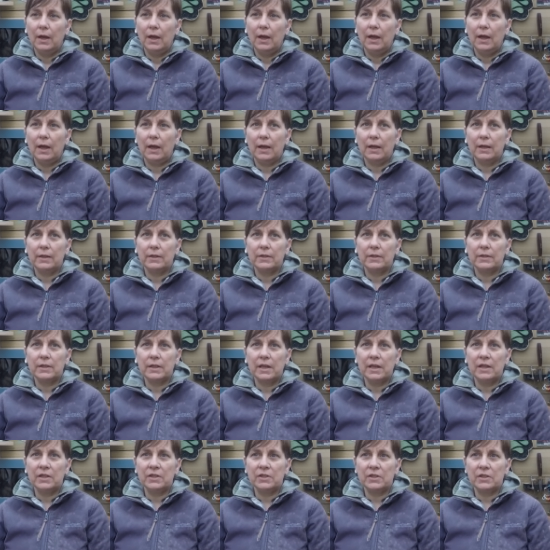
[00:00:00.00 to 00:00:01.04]
and
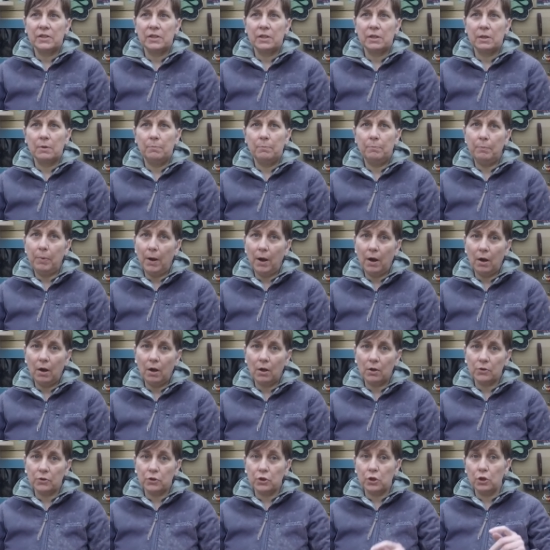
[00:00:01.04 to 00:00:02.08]
it's the
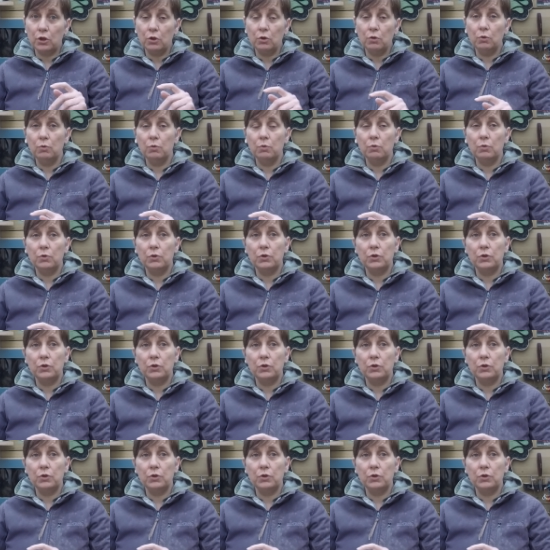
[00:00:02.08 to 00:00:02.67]
part 2